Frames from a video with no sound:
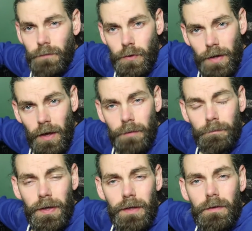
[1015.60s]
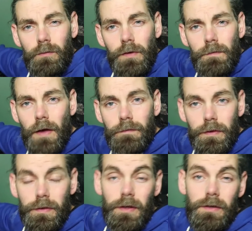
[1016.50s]
If you can outcompete them with
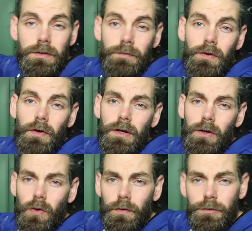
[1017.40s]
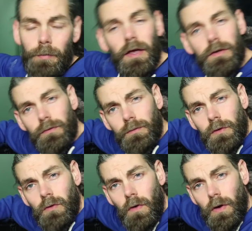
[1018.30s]
other things, if there ain't a lot of space for them
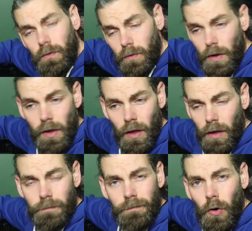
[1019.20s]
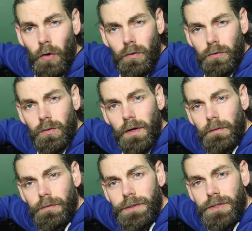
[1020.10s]
to grow, corals will
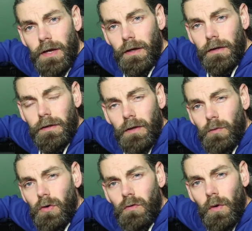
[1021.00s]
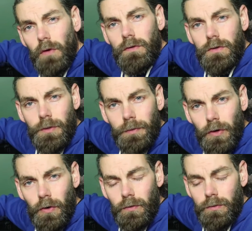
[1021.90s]
keep them in check. They won't grow over the top of
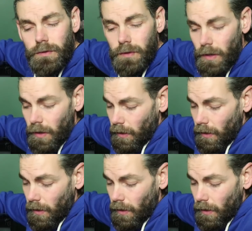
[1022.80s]
corals.